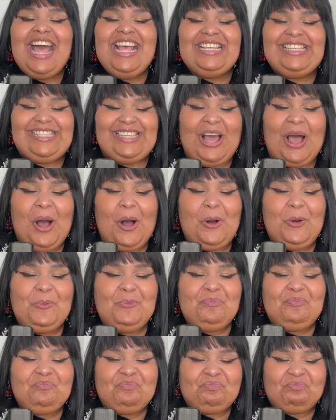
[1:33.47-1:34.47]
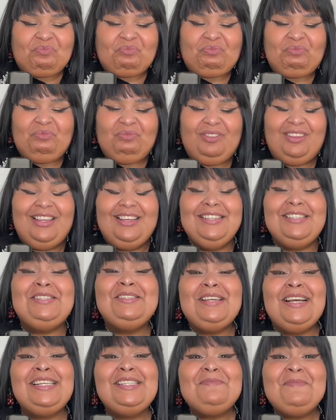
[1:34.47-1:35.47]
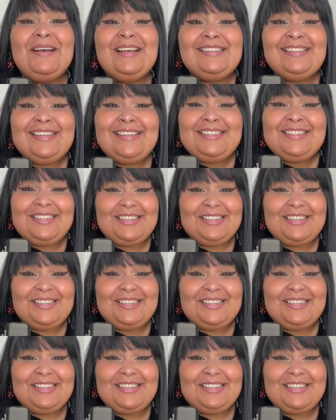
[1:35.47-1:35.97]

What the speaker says: So, today's message